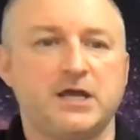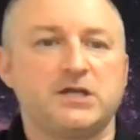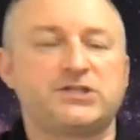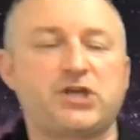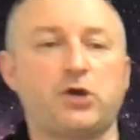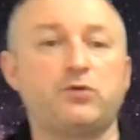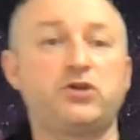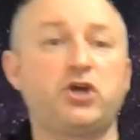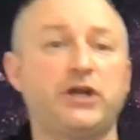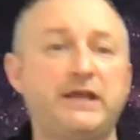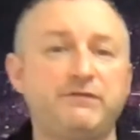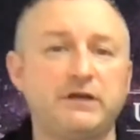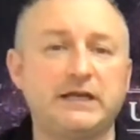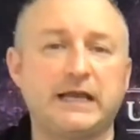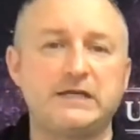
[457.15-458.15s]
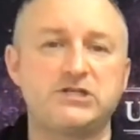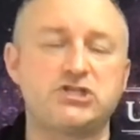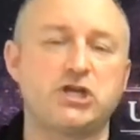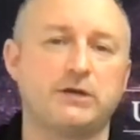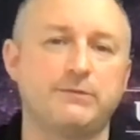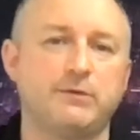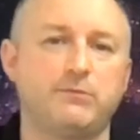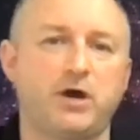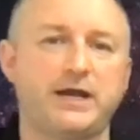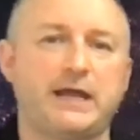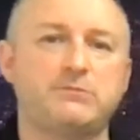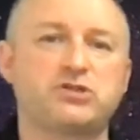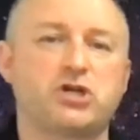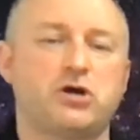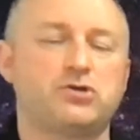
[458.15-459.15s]
So good evening, ladies and gentlemen. My
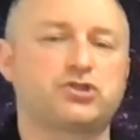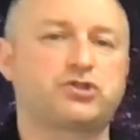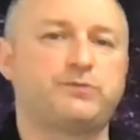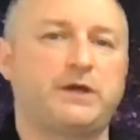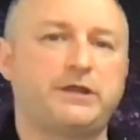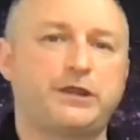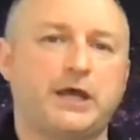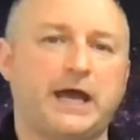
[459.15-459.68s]
name's Karl Smith,